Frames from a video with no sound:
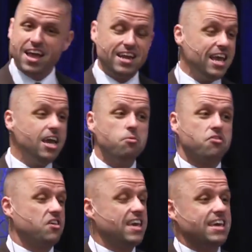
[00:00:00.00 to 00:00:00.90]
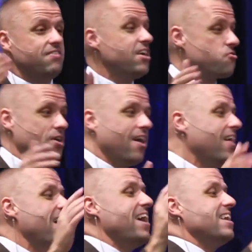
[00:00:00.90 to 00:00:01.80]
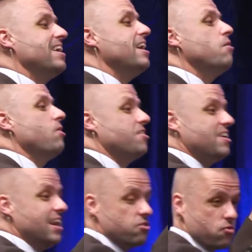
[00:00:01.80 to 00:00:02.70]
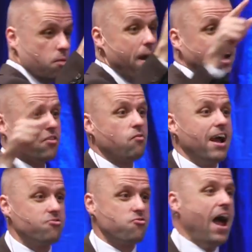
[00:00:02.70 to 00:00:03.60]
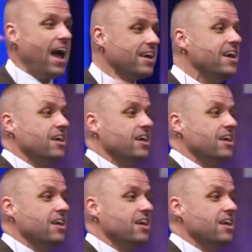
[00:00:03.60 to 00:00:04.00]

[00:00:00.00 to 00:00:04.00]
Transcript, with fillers: And he was the king of Israel, and he wanted to get Israel back on the right track.